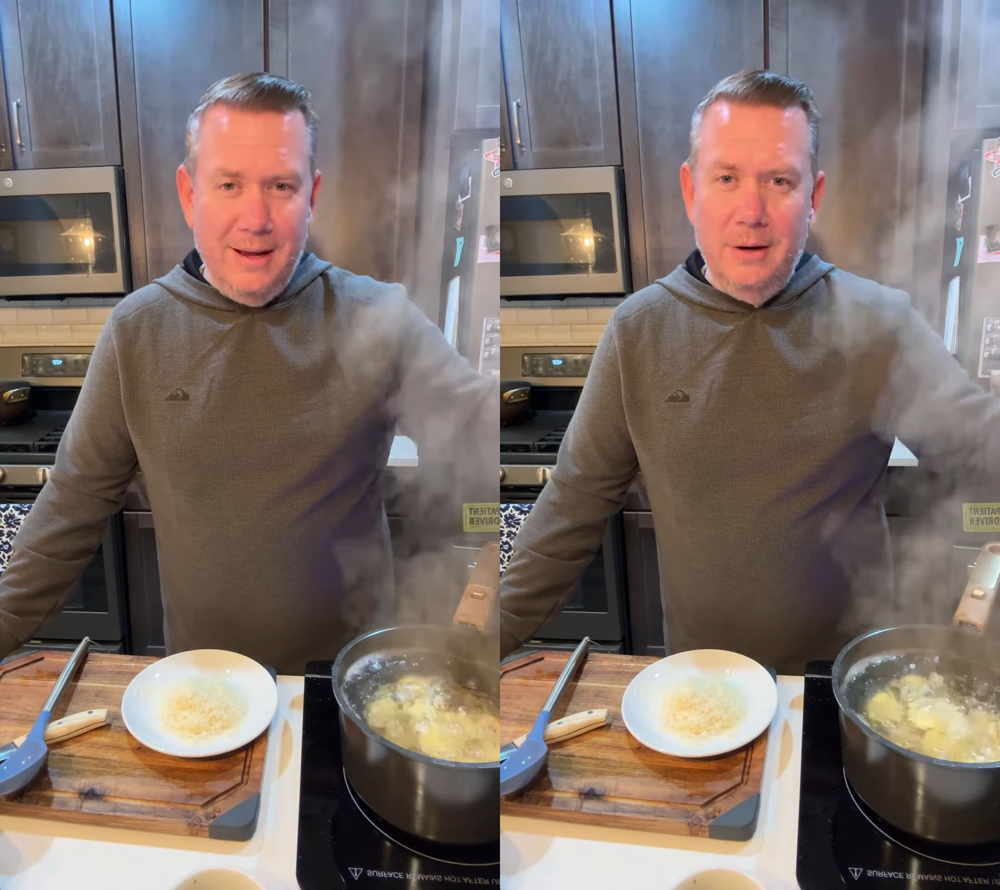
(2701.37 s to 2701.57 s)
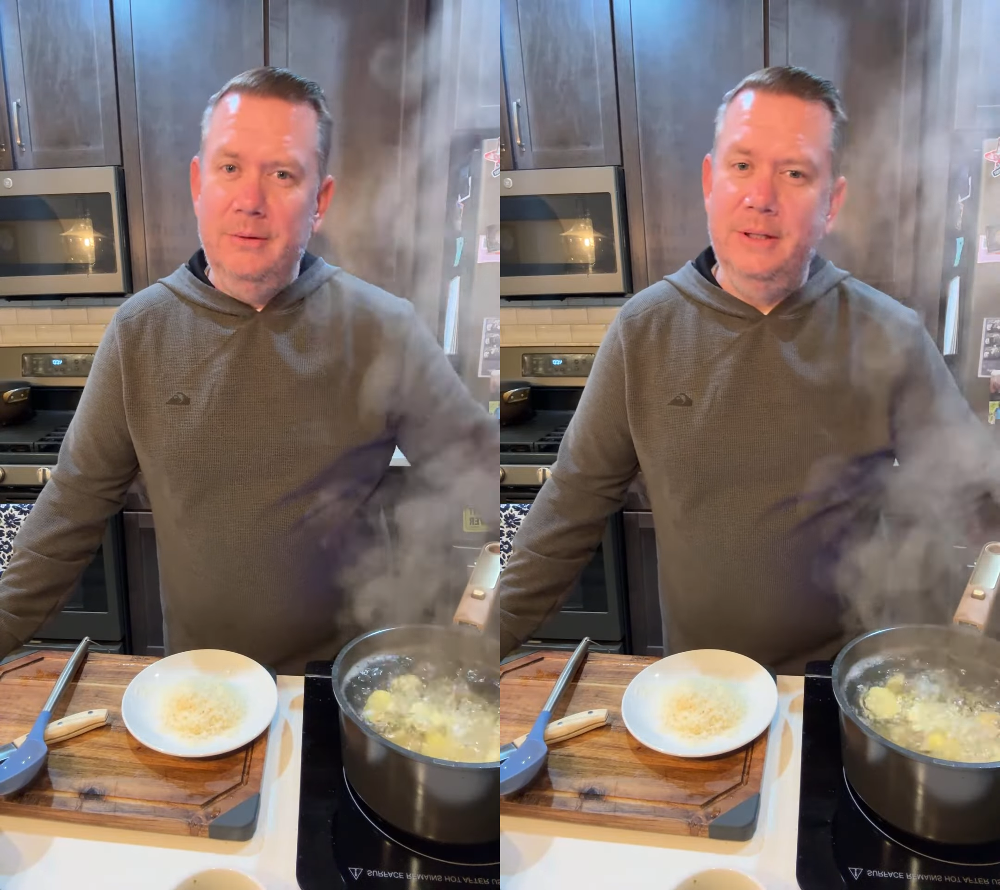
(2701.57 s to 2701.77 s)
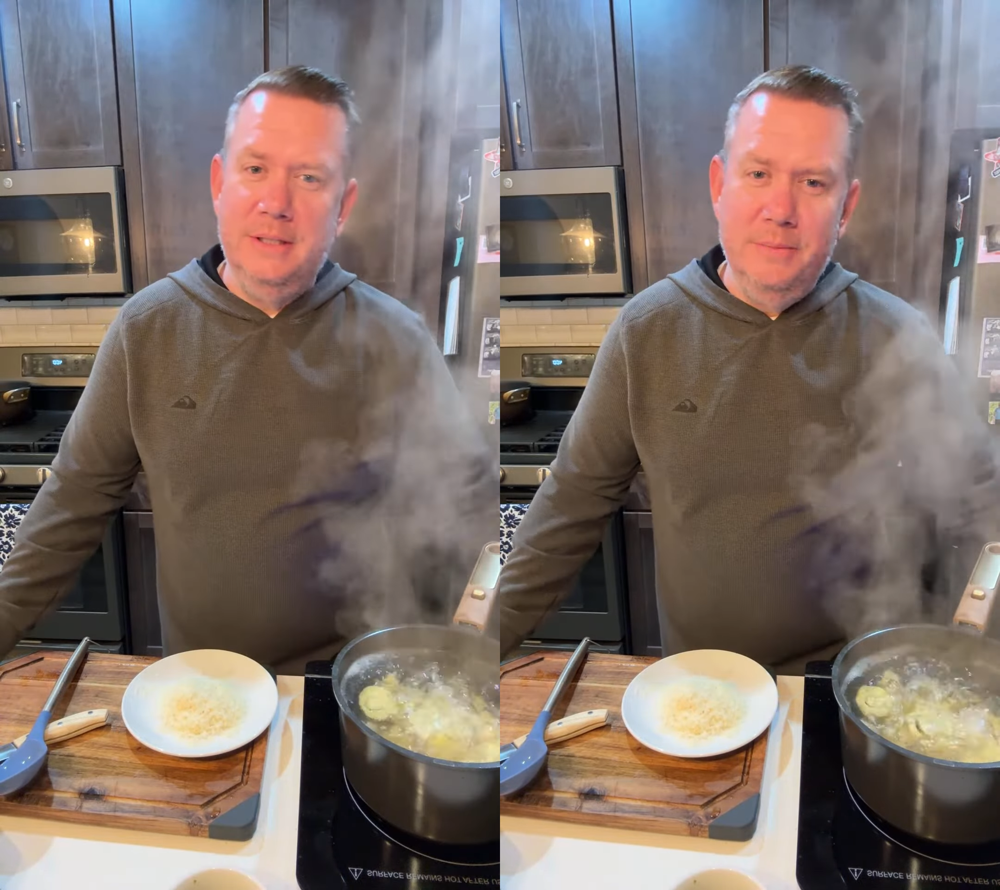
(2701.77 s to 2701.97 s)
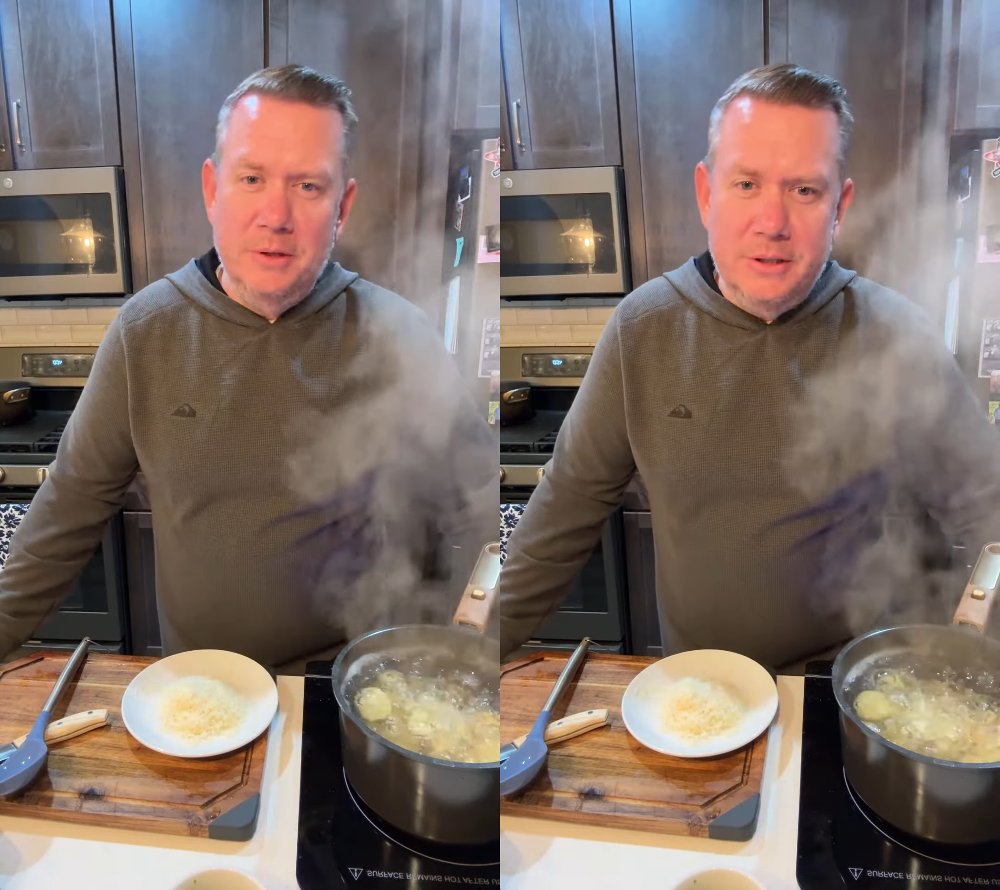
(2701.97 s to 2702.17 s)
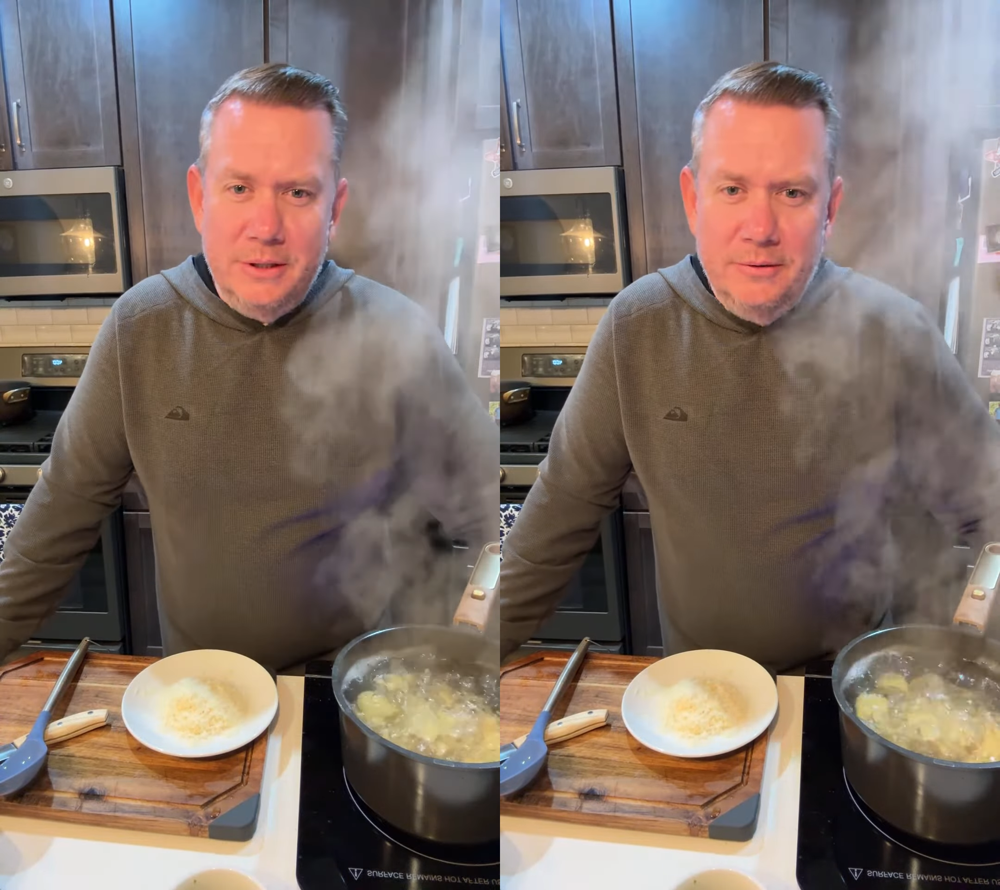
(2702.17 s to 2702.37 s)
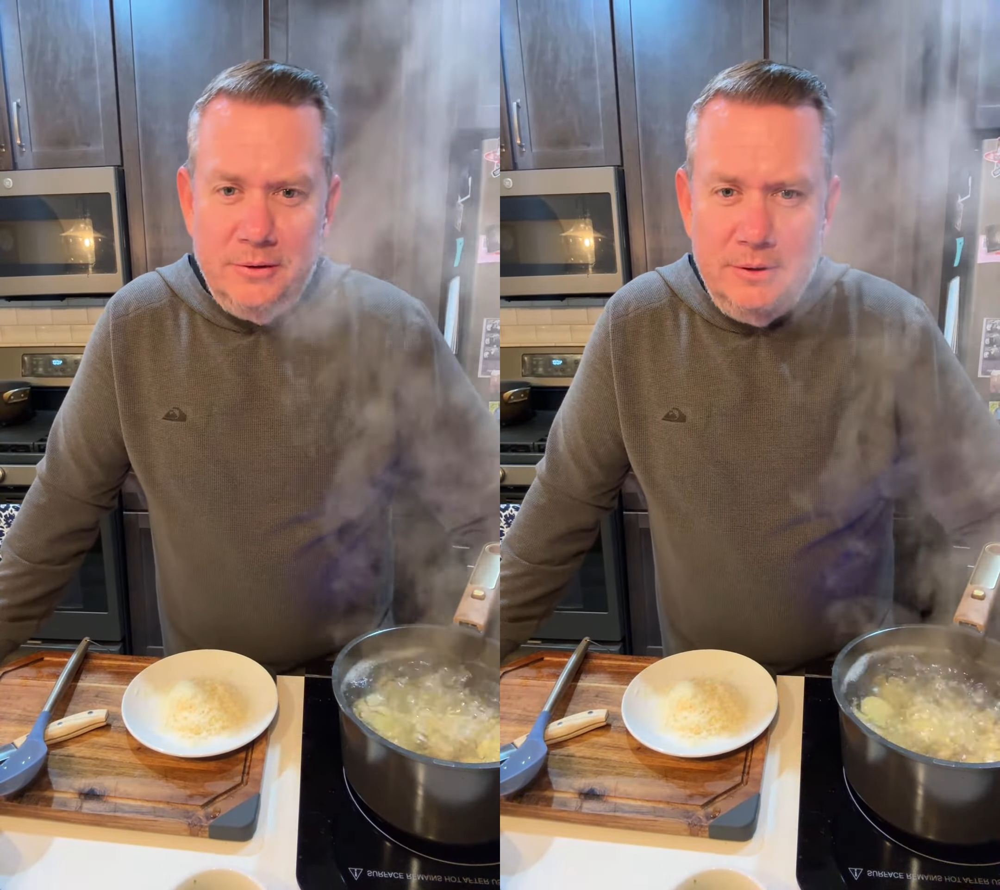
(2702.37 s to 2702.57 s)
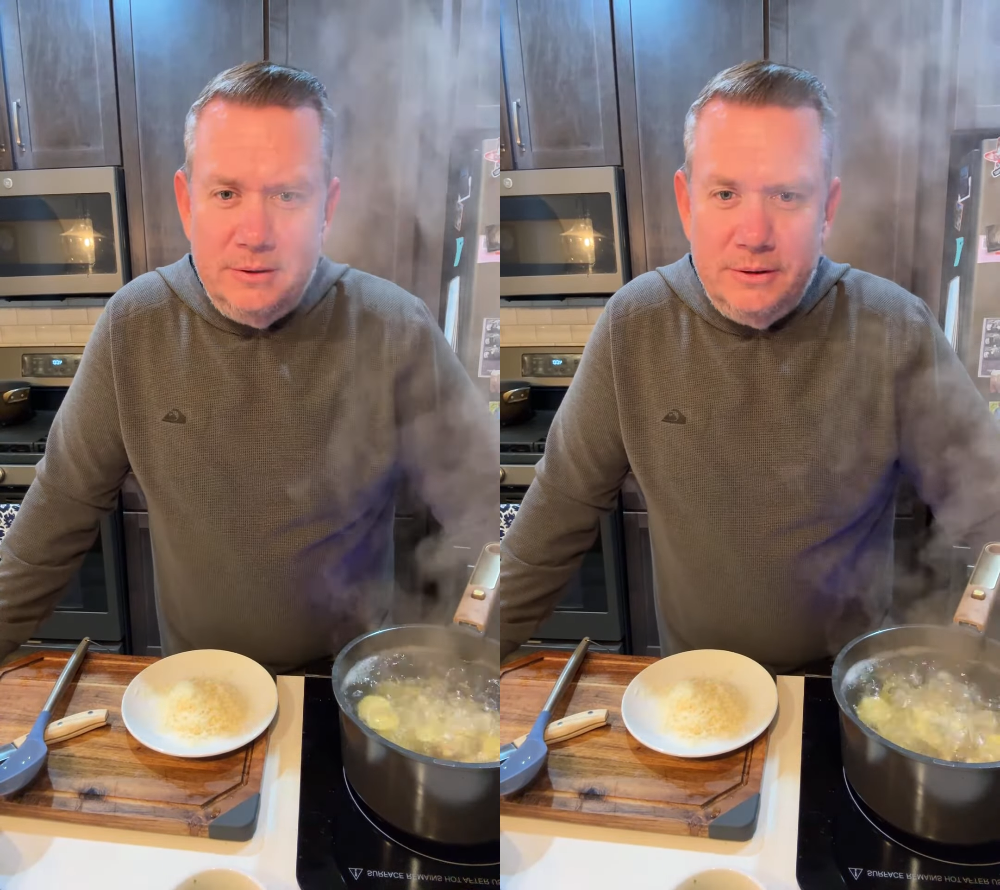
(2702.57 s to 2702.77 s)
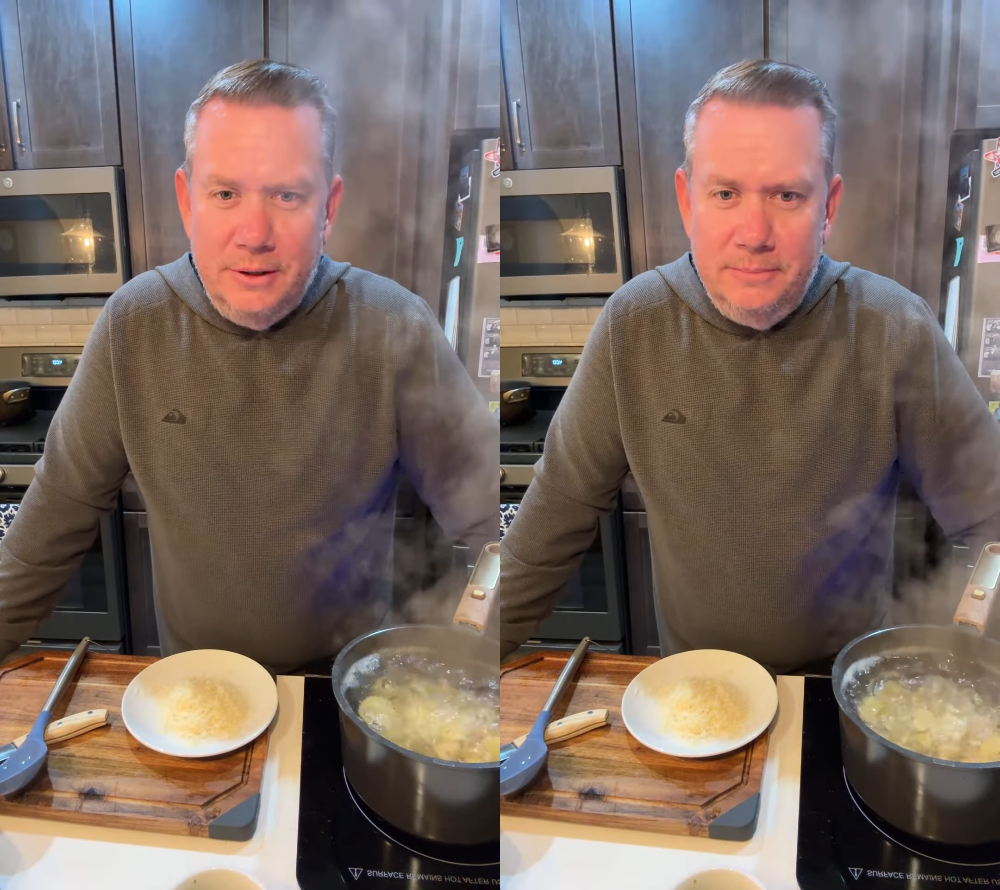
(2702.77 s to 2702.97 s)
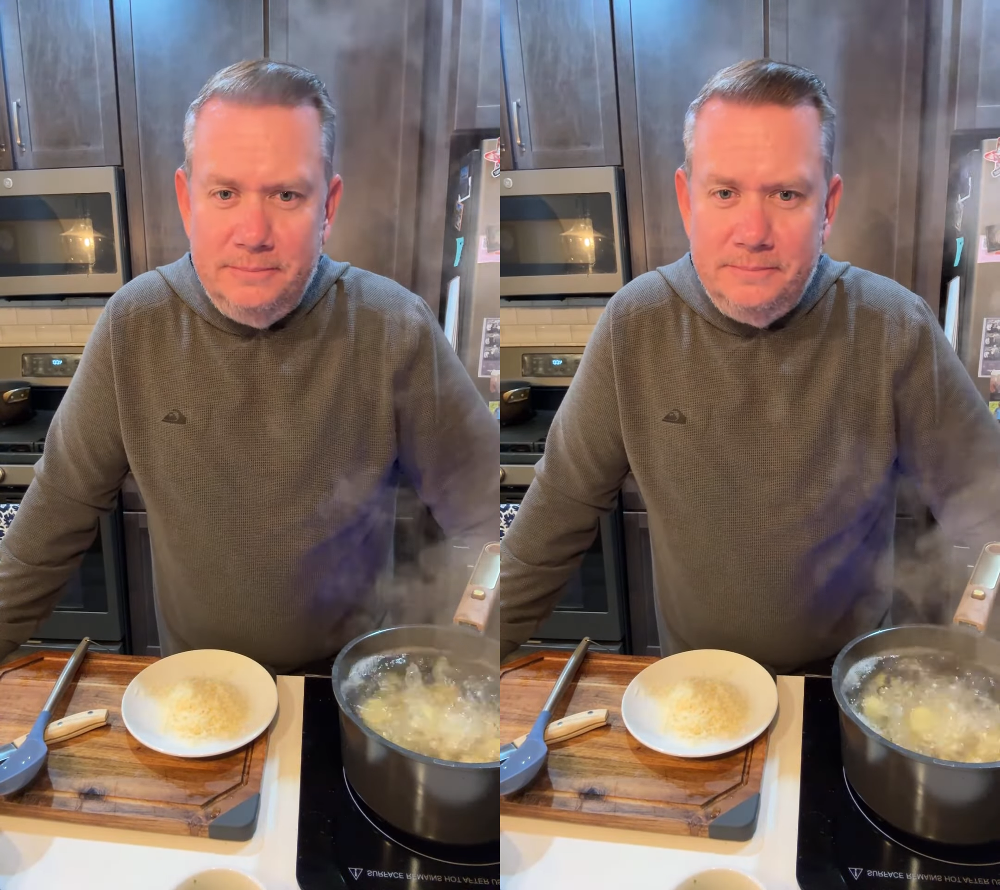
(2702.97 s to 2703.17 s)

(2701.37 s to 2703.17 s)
don't really see much difference. So